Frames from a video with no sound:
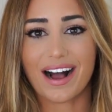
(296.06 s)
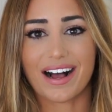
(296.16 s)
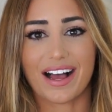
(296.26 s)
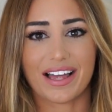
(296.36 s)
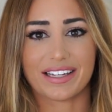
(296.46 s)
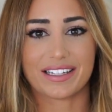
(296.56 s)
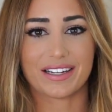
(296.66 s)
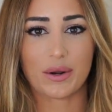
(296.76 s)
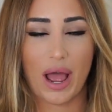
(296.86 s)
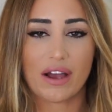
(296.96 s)

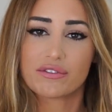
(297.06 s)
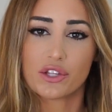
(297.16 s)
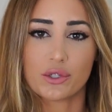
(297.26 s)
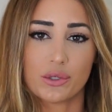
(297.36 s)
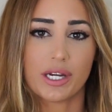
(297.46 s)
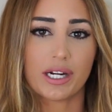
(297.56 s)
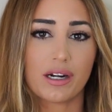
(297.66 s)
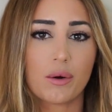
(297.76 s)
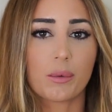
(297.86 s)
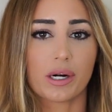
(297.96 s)
And after the new
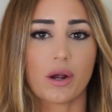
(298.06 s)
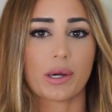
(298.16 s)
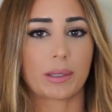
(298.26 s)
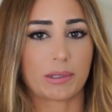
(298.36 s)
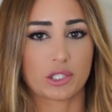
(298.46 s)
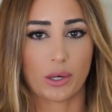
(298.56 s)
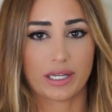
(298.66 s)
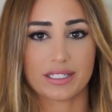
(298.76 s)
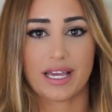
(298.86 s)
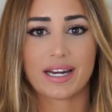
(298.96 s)
year, we're going to be
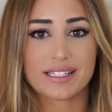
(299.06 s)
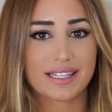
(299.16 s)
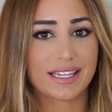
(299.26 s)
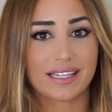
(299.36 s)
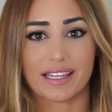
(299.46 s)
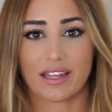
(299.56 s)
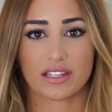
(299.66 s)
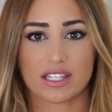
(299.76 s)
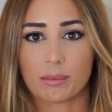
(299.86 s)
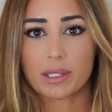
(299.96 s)
joining a tennis league, and
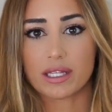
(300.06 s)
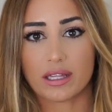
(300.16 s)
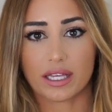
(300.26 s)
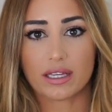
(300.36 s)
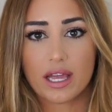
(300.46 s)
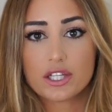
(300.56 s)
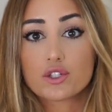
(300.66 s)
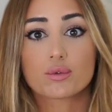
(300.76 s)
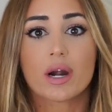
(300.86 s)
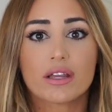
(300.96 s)
that's something like,
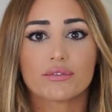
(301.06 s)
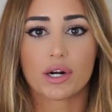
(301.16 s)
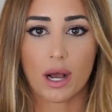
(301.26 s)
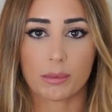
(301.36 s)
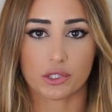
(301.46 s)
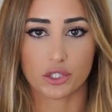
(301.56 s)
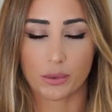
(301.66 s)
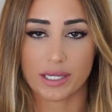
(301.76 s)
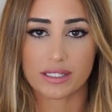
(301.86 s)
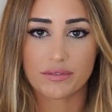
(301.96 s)
it's great for couples to
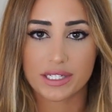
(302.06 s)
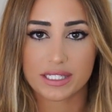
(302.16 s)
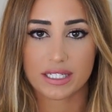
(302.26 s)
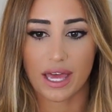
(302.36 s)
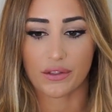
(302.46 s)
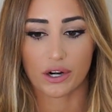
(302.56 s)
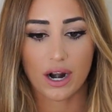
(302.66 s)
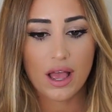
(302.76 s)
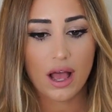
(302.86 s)
do activities together.